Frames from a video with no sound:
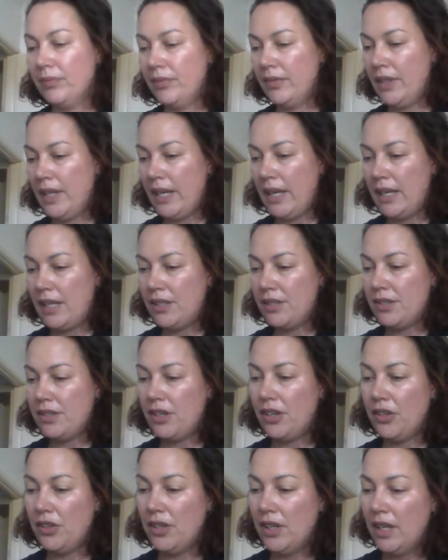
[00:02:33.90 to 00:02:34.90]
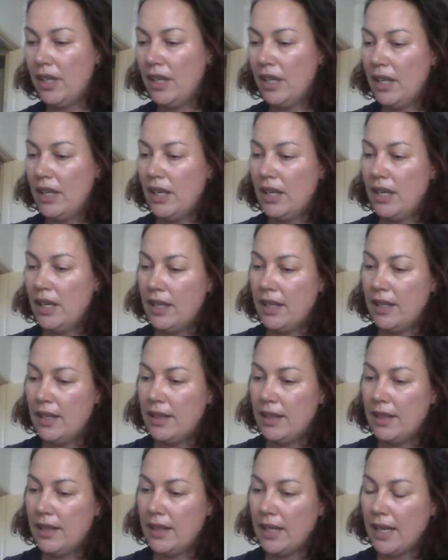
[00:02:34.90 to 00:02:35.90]
Yeah, so
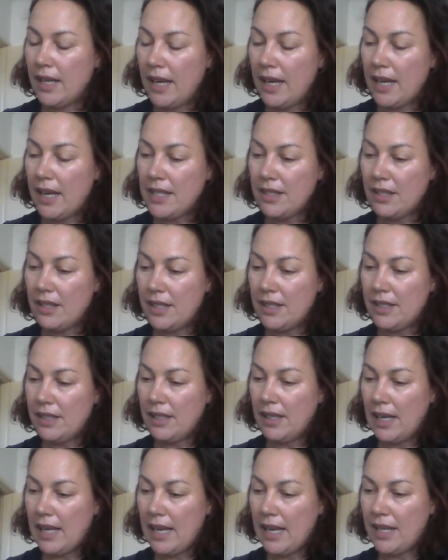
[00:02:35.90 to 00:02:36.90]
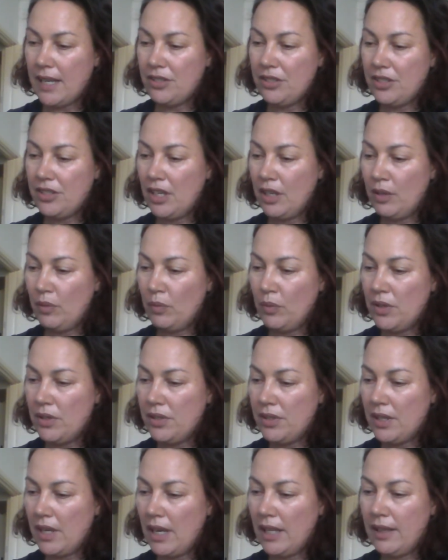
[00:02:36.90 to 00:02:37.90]
the cards that I did last year
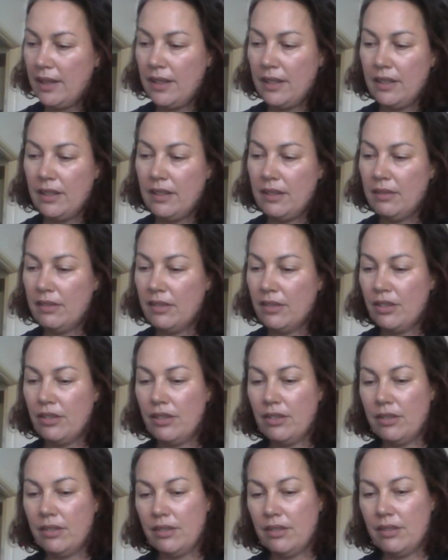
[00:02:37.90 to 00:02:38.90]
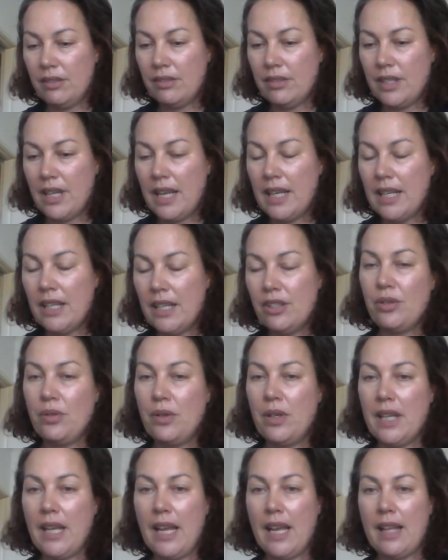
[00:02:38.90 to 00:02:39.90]
was, and take
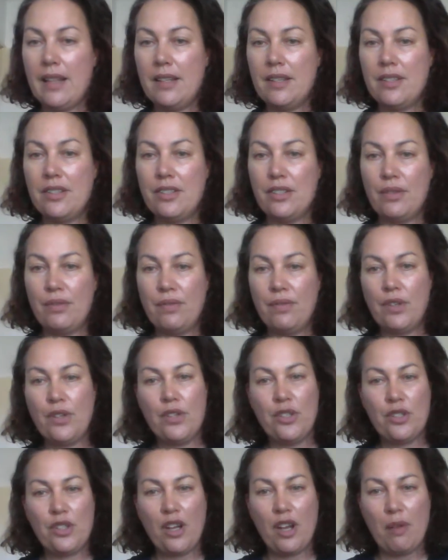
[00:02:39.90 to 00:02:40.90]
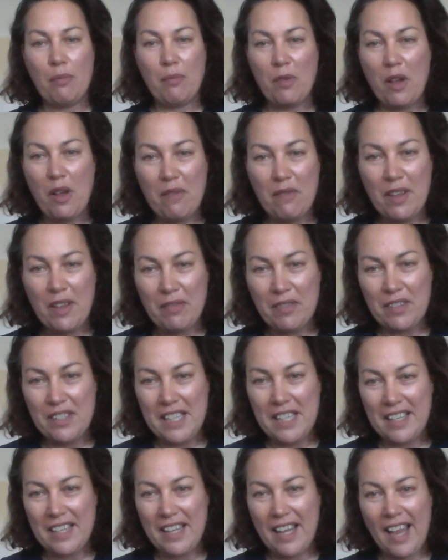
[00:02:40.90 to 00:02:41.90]
into account this is the first time I've ever
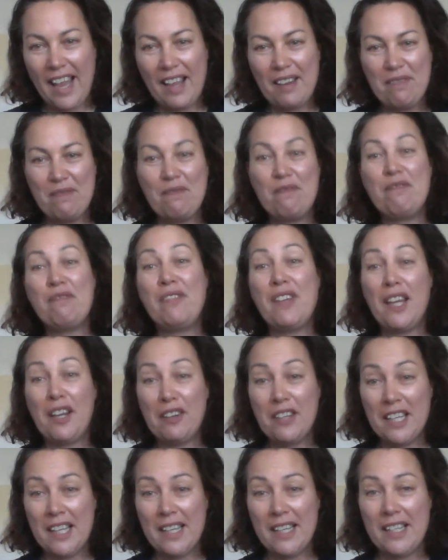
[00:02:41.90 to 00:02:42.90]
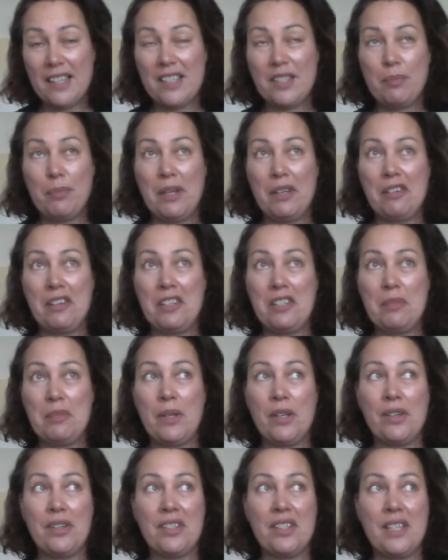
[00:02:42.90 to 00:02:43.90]
done it, and very inexperienced,
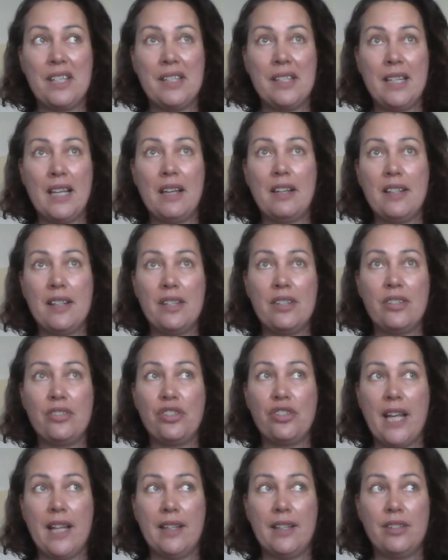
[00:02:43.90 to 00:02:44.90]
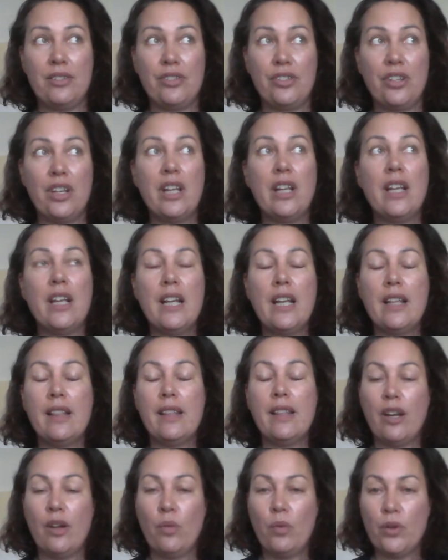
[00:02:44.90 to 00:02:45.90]
because I set this challenge
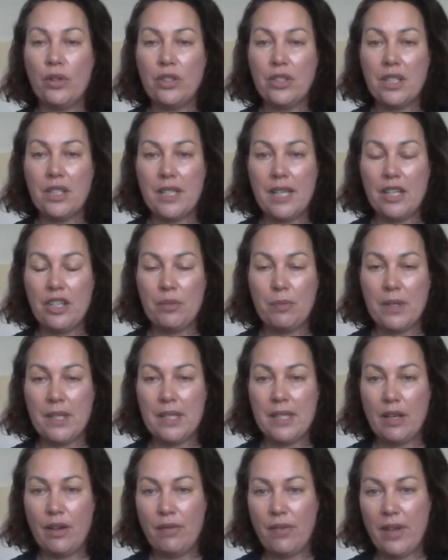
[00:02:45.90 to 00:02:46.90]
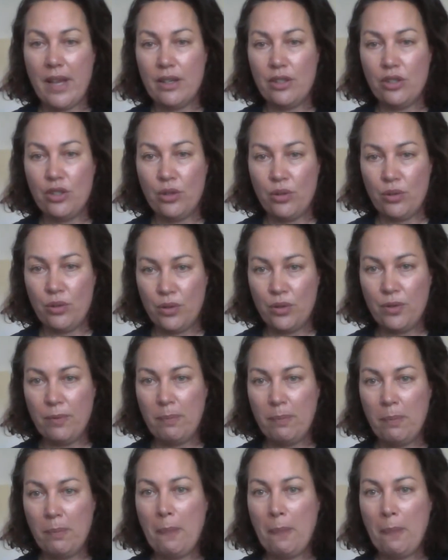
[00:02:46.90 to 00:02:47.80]
that I wanted to teach myself how to draw.